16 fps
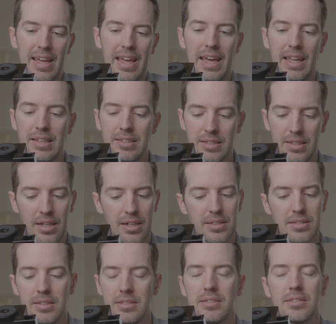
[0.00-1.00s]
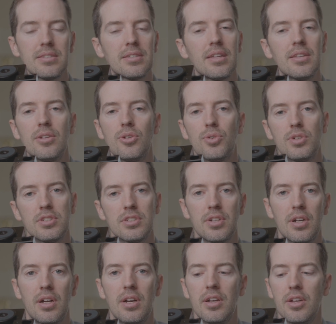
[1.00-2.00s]
And as long as this is on the North
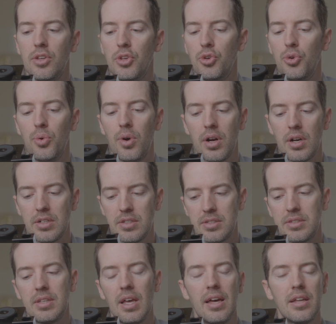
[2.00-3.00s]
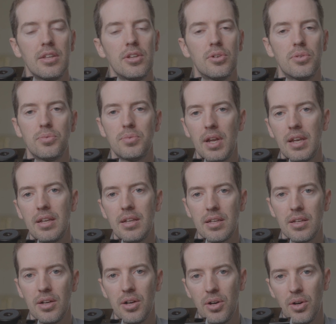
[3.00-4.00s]
Star, you are set, you're ready to
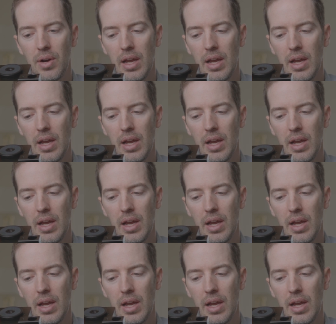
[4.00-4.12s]
go,